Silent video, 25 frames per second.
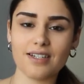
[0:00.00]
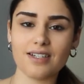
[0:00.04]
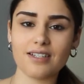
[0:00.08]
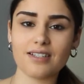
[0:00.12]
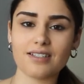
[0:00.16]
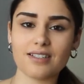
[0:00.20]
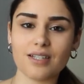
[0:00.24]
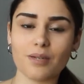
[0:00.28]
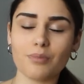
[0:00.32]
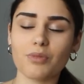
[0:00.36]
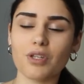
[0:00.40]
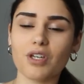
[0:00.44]

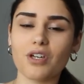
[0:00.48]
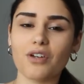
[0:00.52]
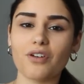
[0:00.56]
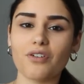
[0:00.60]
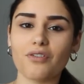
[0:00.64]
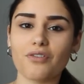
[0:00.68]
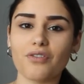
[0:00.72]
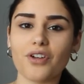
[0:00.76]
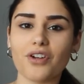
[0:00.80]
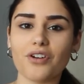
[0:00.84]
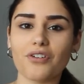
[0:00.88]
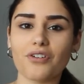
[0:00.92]
Something
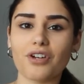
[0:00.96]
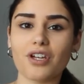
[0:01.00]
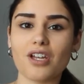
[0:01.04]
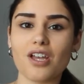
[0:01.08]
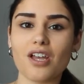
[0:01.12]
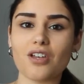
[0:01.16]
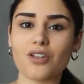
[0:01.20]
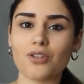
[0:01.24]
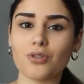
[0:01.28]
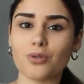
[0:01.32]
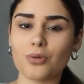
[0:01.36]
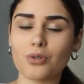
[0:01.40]

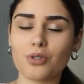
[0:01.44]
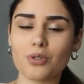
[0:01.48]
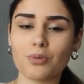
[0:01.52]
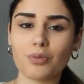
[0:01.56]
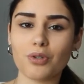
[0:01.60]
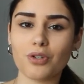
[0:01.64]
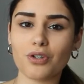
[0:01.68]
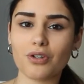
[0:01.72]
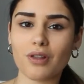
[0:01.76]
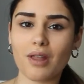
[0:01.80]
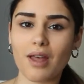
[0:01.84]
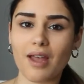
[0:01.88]
very
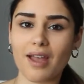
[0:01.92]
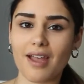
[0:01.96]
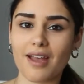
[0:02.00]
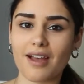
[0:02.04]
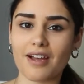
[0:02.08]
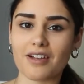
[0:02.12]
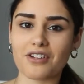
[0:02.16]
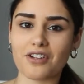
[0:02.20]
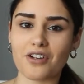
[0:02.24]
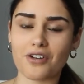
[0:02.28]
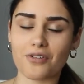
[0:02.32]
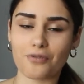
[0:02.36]
usable
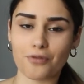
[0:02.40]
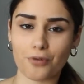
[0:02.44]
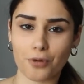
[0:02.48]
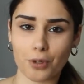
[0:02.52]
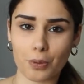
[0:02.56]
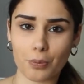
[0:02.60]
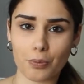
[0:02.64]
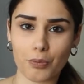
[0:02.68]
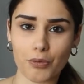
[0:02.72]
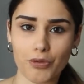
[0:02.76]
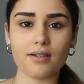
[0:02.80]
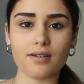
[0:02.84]
and
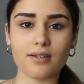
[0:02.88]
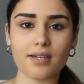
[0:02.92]
affordable.